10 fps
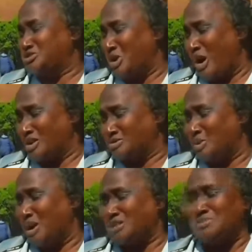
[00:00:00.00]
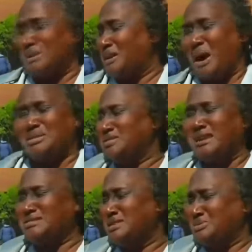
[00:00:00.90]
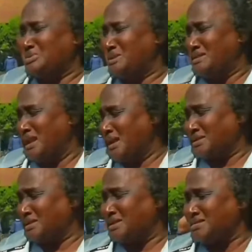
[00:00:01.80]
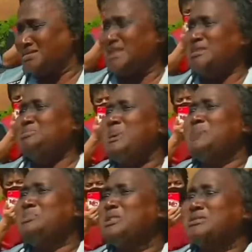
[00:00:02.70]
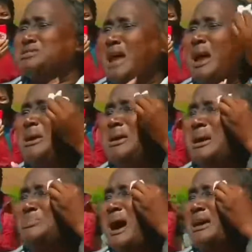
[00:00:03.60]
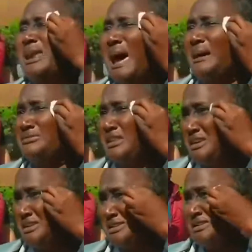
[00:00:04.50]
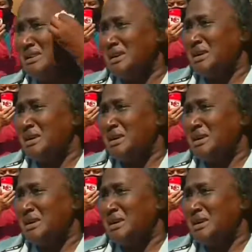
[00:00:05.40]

George was because this is ridiculous. These people are tearing up our livelihood.